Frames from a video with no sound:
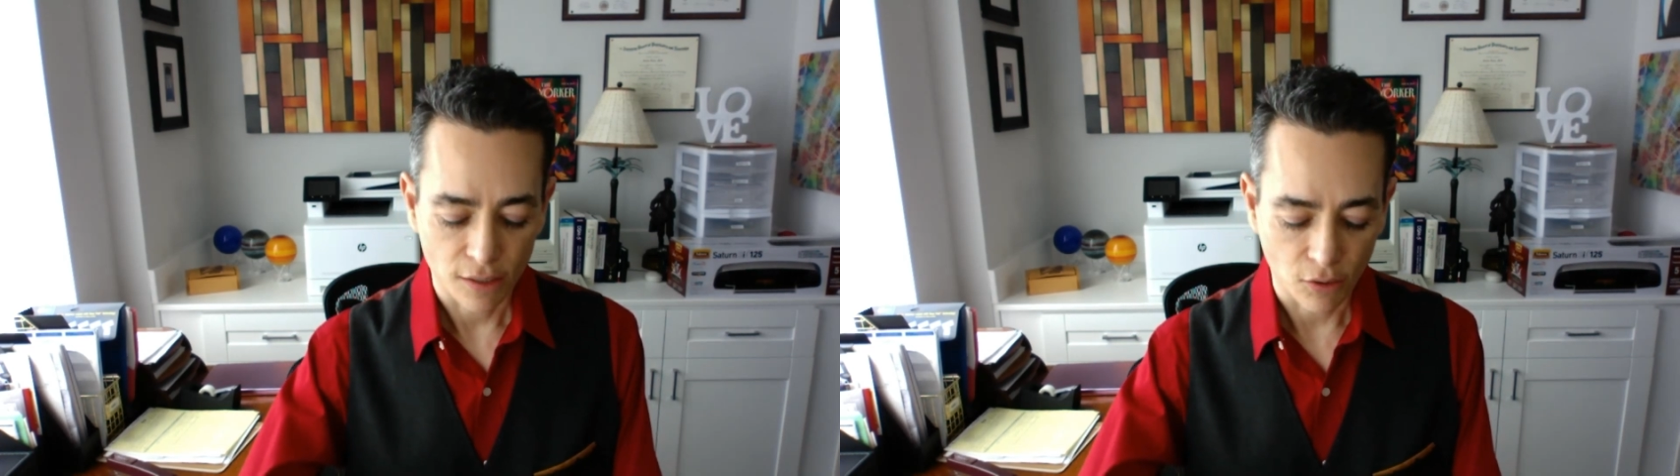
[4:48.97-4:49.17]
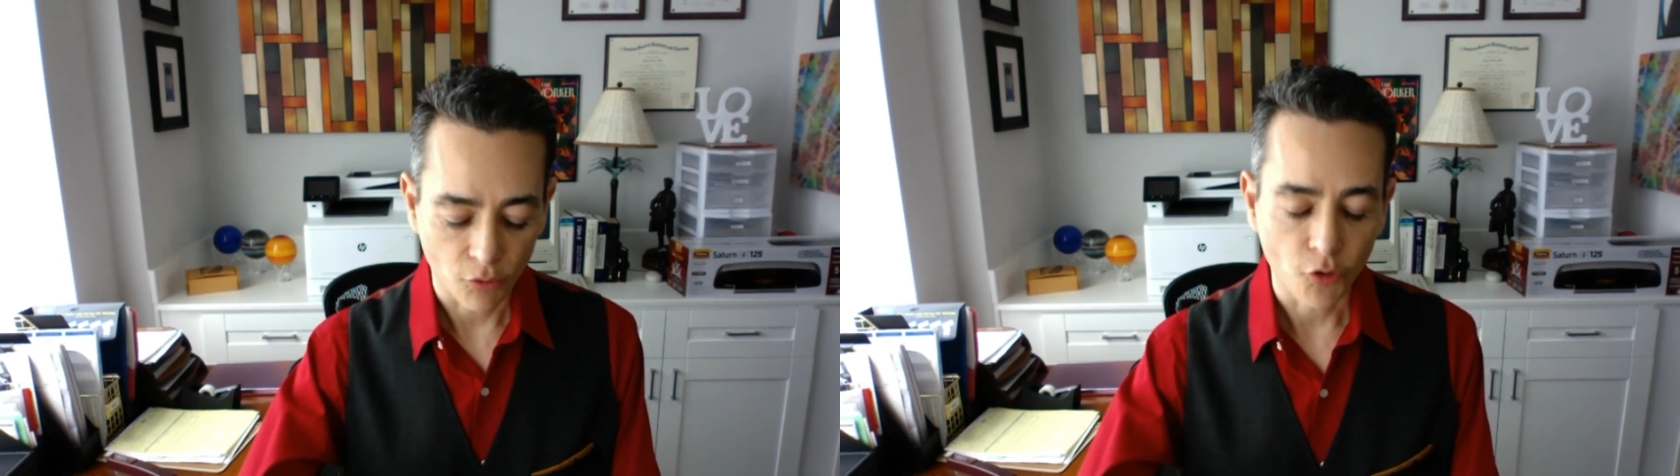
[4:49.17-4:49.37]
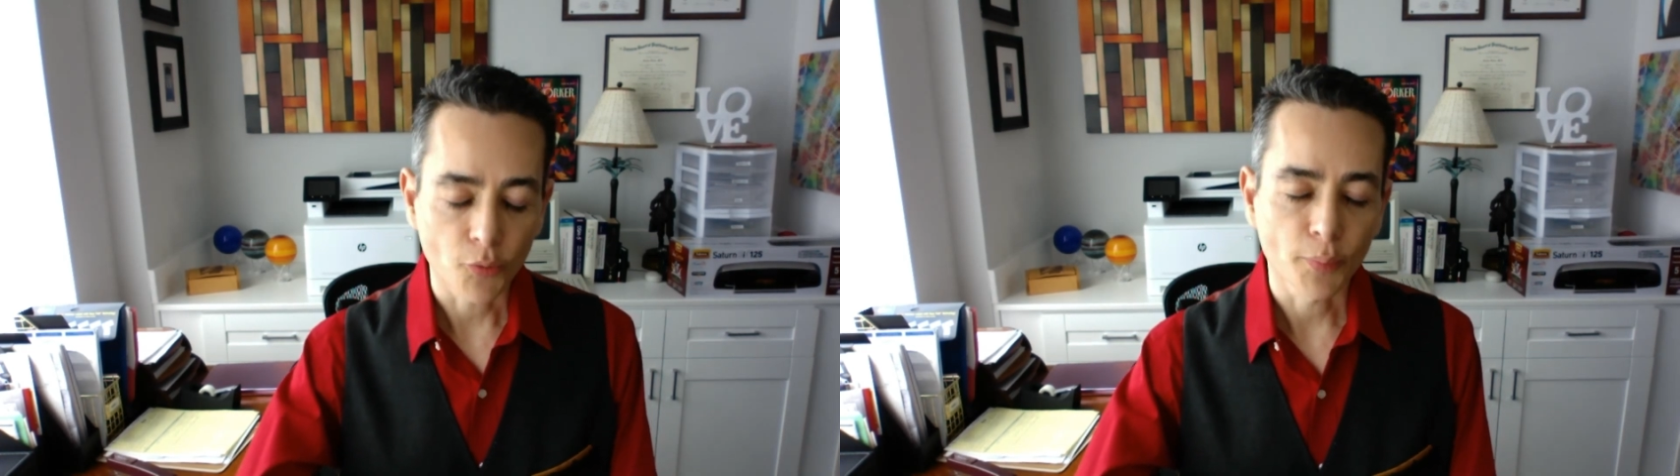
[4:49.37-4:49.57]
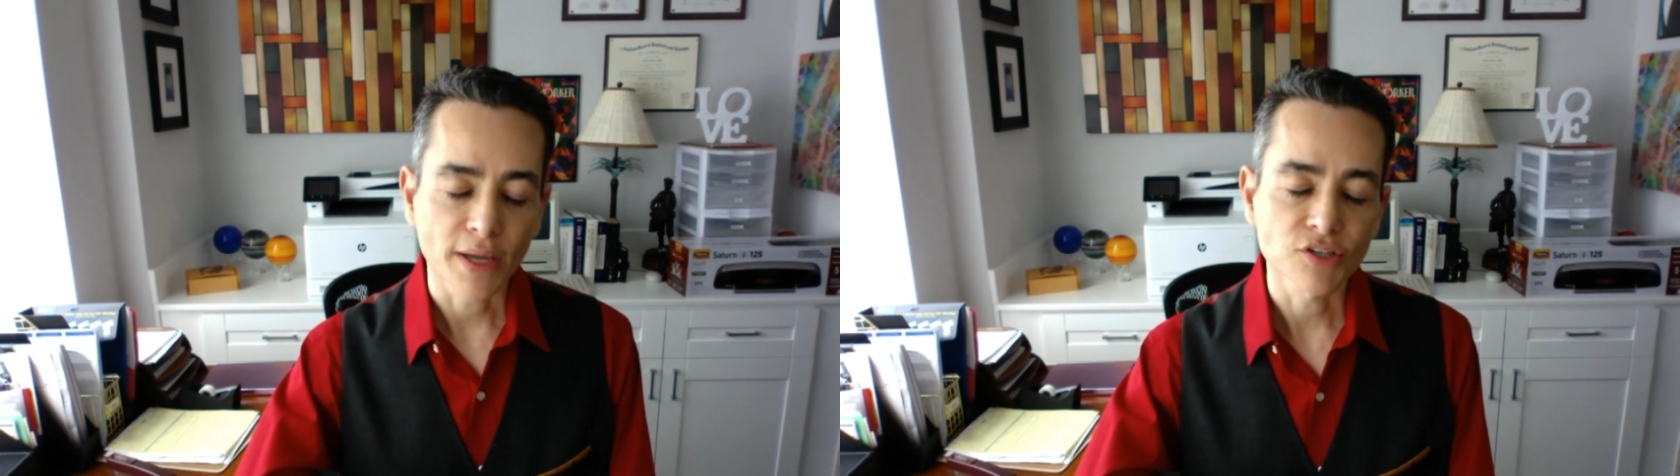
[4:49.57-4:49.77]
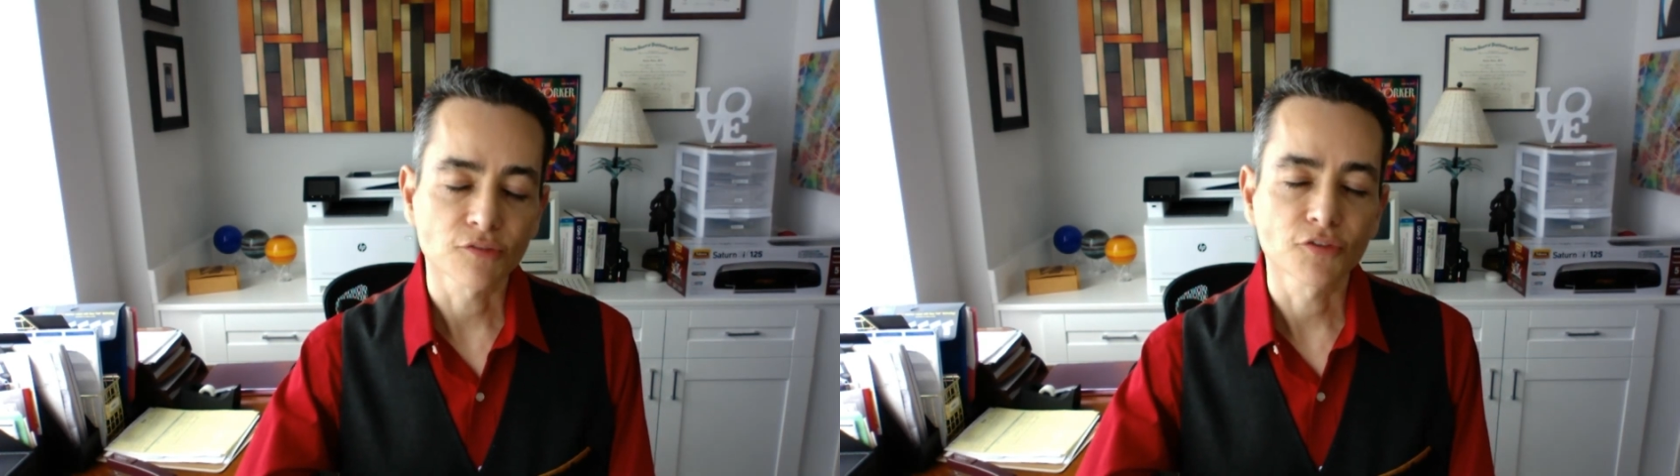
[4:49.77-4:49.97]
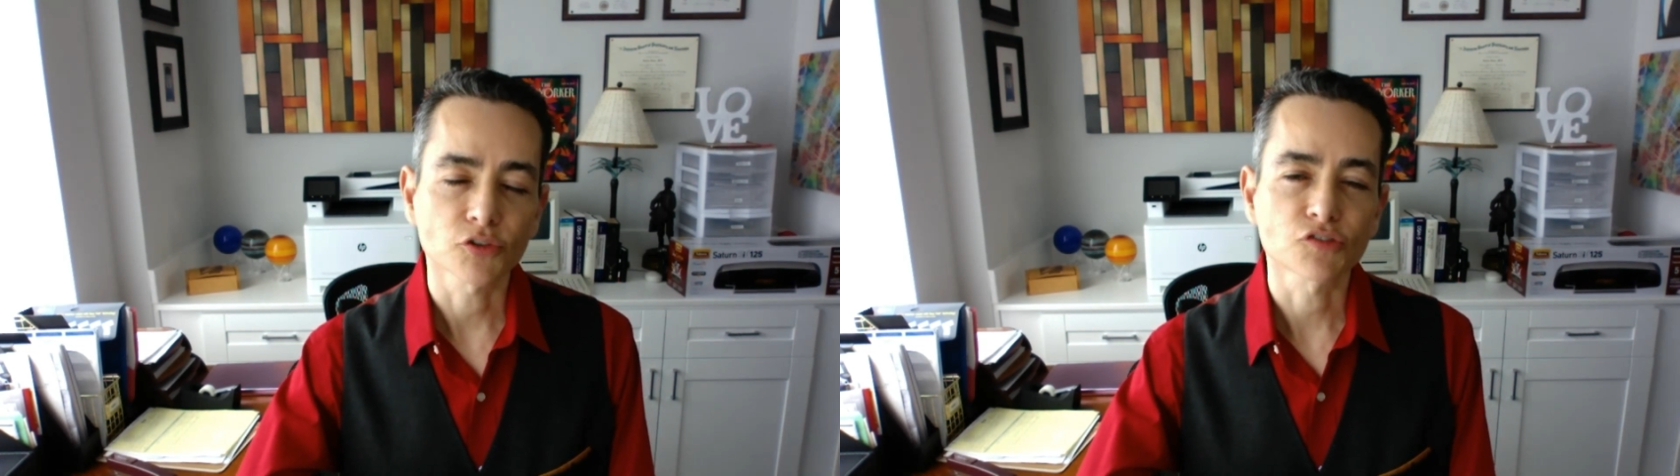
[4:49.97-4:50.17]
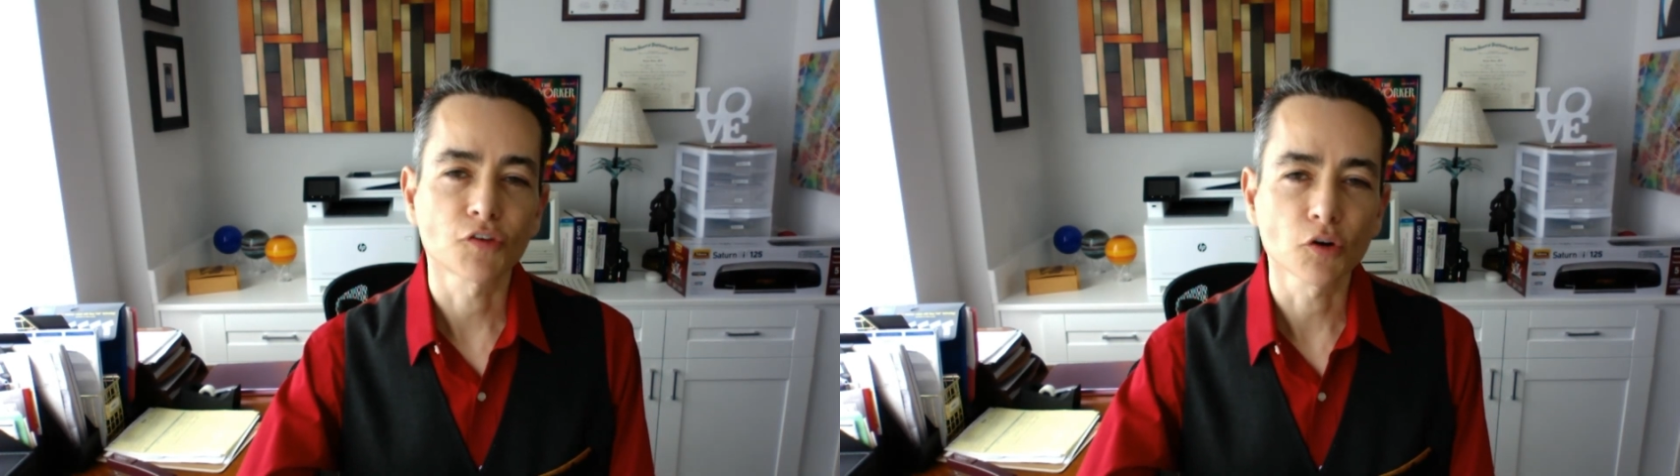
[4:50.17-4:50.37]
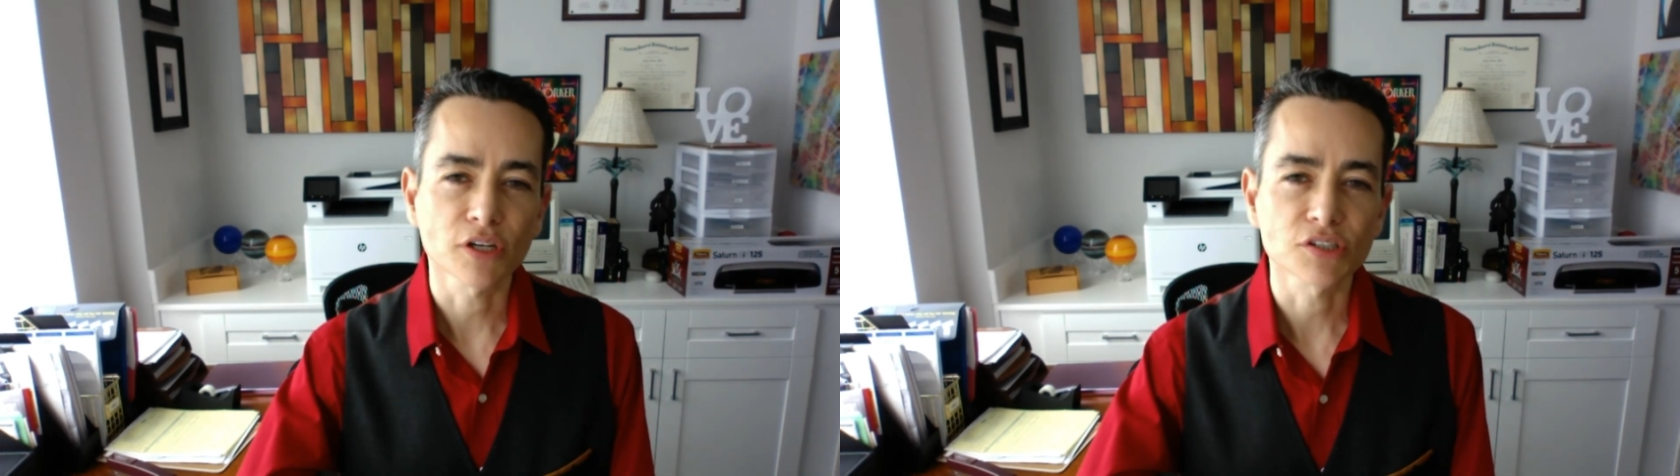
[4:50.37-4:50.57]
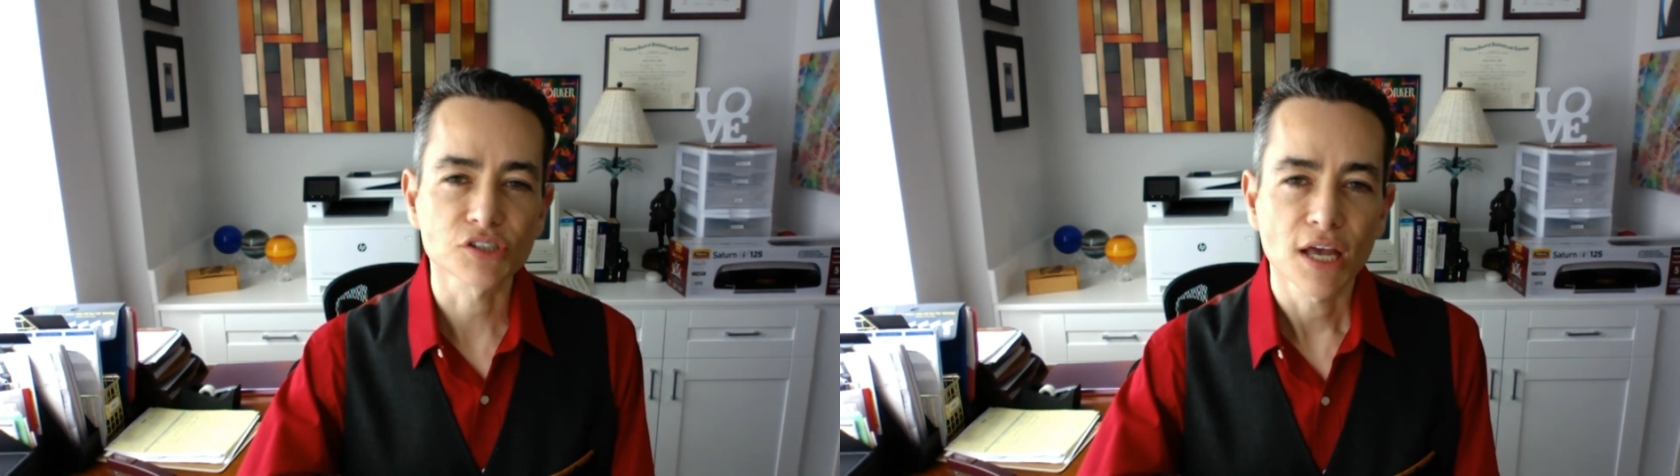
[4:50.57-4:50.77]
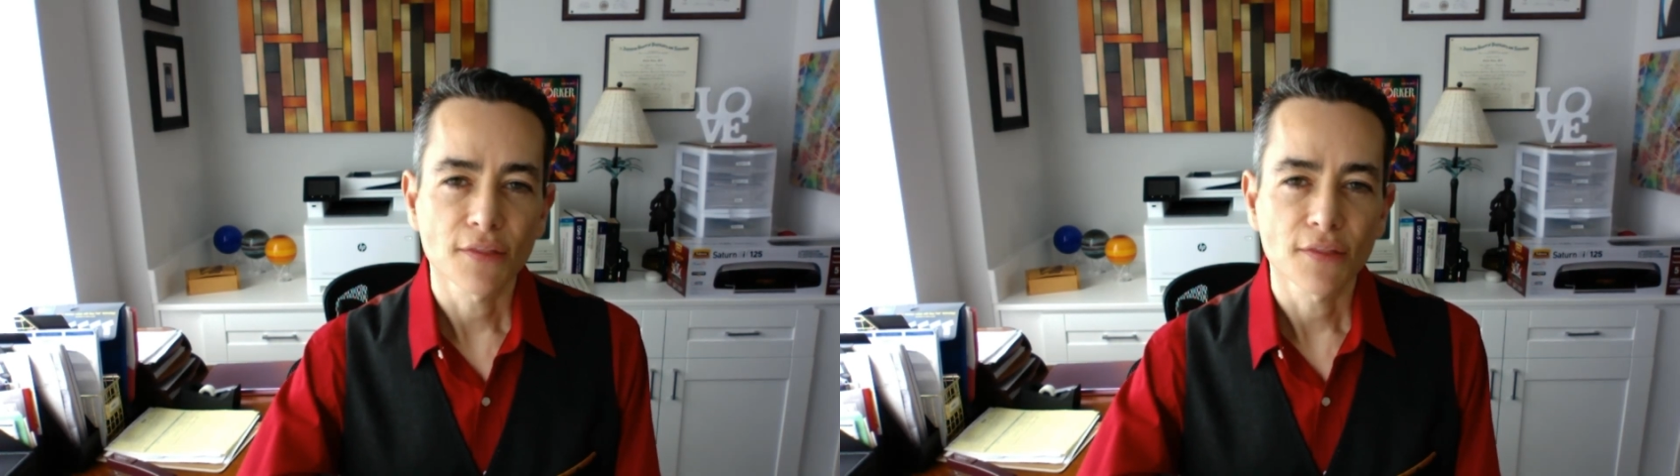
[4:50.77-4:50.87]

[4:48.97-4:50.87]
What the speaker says: although the patient feels focused,